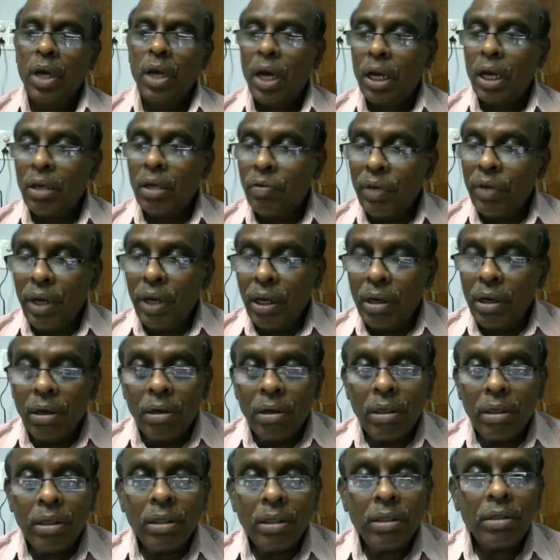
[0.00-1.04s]
And we
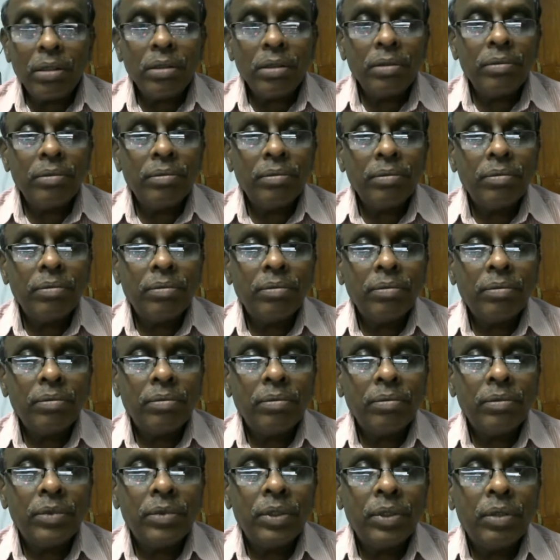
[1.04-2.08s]
learn
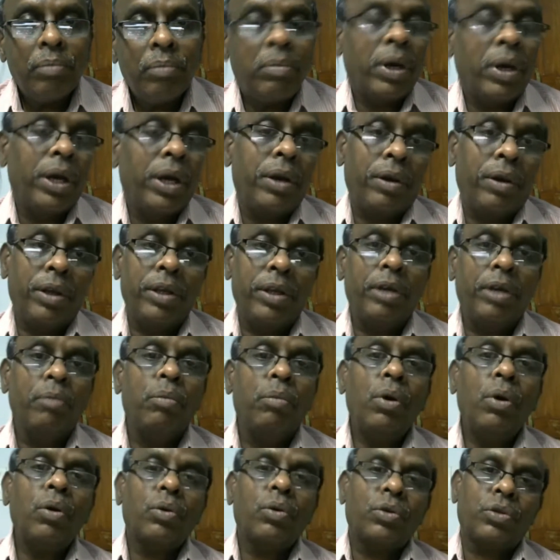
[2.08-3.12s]
by reading
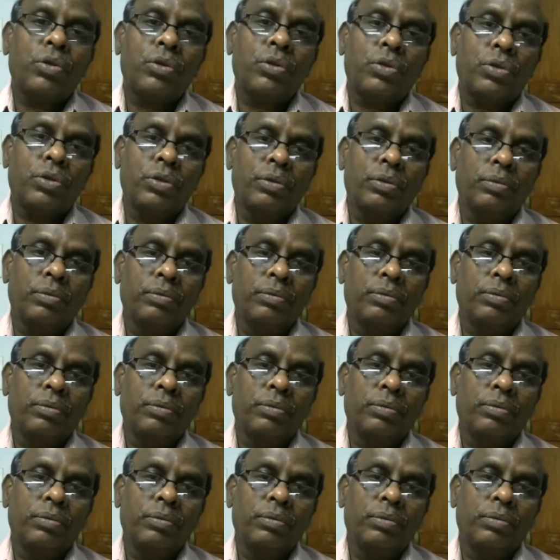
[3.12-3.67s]
books.